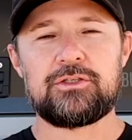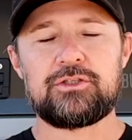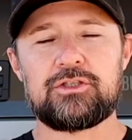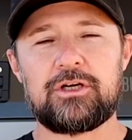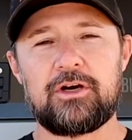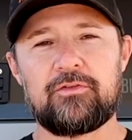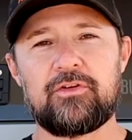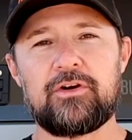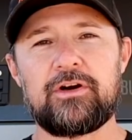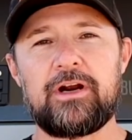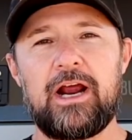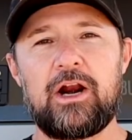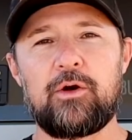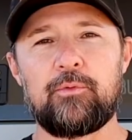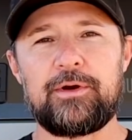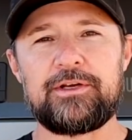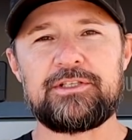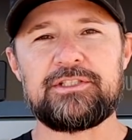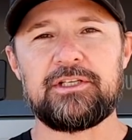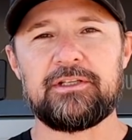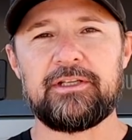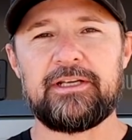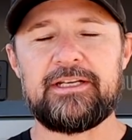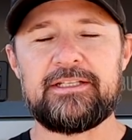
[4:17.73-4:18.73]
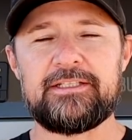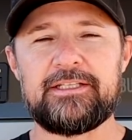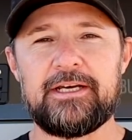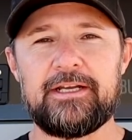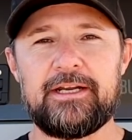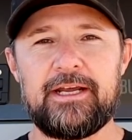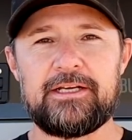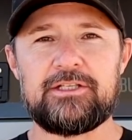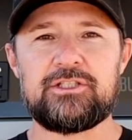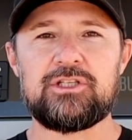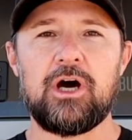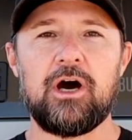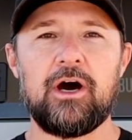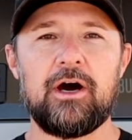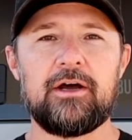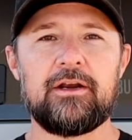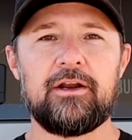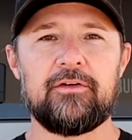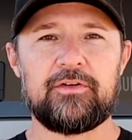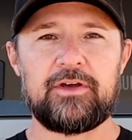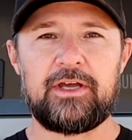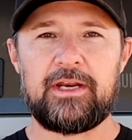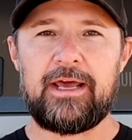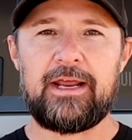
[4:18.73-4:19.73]
Trevor and I recently did a ton
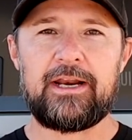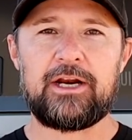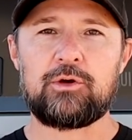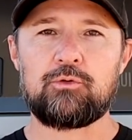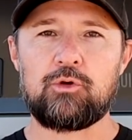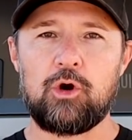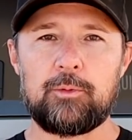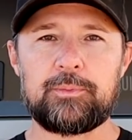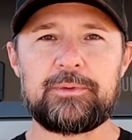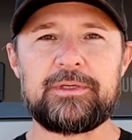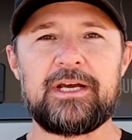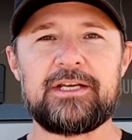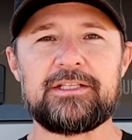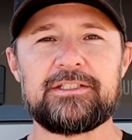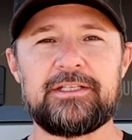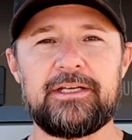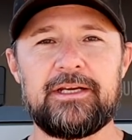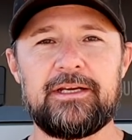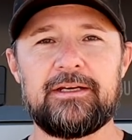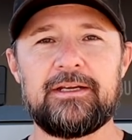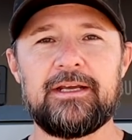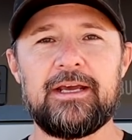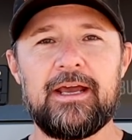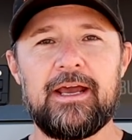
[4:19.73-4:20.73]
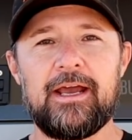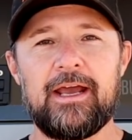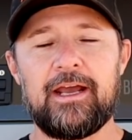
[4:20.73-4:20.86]
of kinetic rope testing,